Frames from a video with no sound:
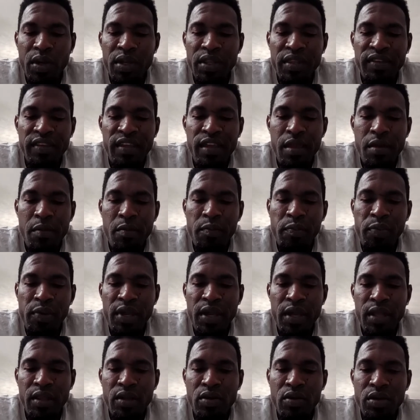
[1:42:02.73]
Well, the team
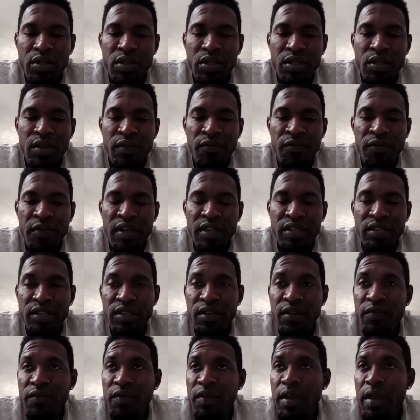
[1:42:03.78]
played good
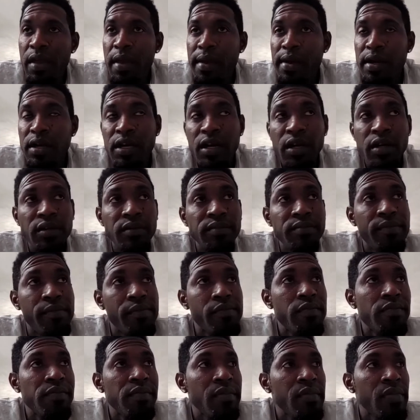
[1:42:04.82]
defensively.
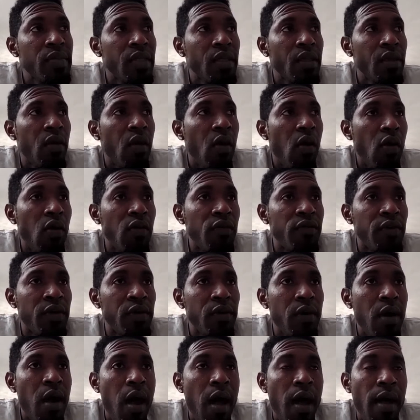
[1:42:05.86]
Um,
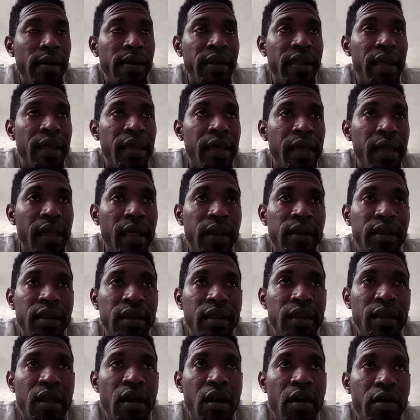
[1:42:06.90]
overall, they
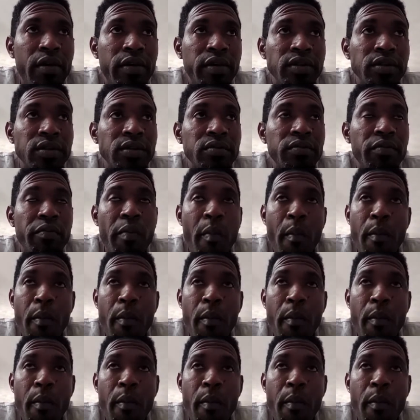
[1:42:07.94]
held it down.